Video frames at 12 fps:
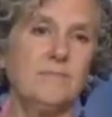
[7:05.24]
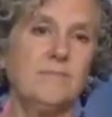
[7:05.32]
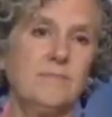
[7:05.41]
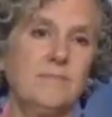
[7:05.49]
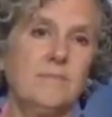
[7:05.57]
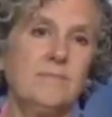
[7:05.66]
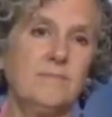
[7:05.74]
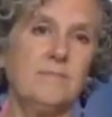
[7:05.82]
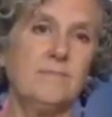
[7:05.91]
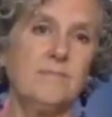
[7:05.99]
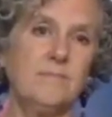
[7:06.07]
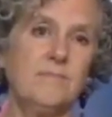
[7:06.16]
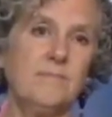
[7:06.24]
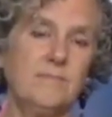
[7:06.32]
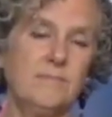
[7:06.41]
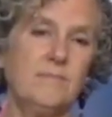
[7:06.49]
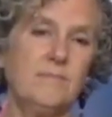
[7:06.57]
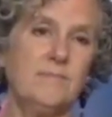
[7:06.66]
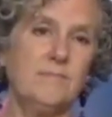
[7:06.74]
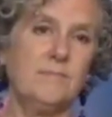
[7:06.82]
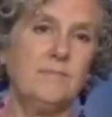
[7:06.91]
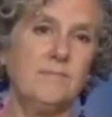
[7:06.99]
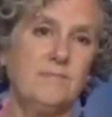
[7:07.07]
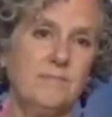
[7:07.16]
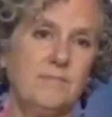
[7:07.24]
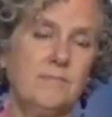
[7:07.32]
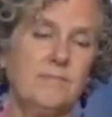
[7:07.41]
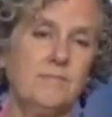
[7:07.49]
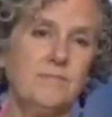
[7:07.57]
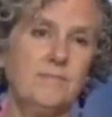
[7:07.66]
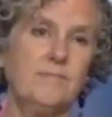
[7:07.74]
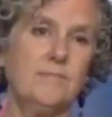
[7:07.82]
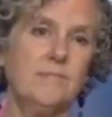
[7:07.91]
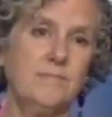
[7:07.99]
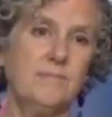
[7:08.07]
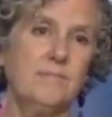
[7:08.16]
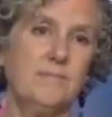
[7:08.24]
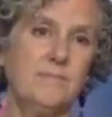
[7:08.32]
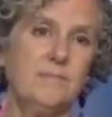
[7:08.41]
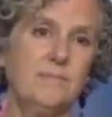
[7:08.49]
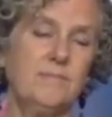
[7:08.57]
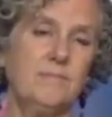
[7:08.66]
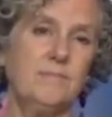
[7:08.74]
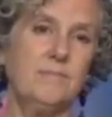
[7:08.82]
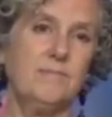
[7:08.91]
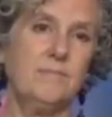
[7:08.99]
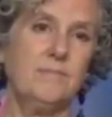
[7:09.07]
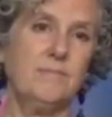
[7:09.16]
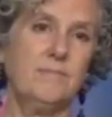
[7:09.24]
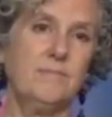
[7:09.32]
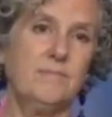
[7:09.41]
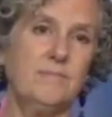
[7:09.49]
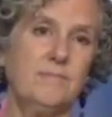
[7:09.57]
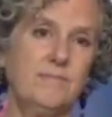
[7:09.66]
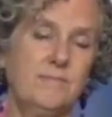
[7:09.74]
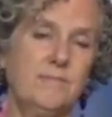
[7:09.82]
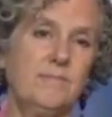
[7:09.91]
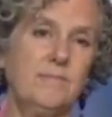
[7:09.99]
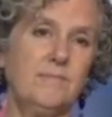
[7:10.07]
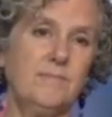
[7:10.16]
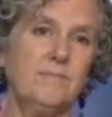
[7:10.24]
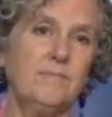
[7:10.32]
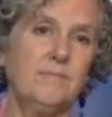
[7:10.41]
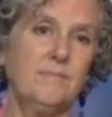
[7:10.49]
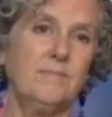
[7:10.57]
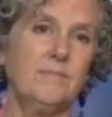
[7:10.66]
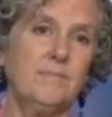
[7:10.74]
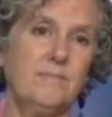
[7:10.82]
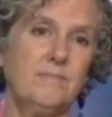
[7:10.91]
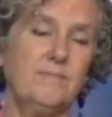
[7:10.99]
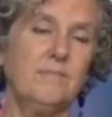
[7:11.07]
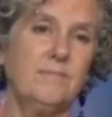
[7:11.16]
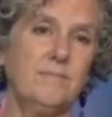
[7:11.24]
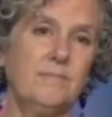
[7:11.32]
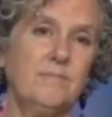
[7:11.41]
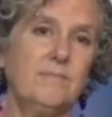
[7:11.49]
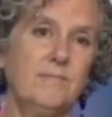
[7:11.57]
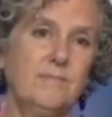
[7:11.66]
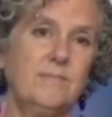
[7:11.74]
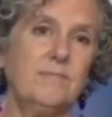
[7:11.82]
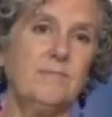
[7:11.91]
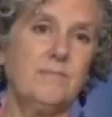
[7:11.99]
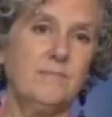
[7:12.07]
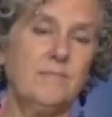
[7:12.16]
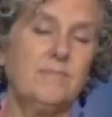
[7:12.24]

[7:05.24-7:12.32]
[no speech]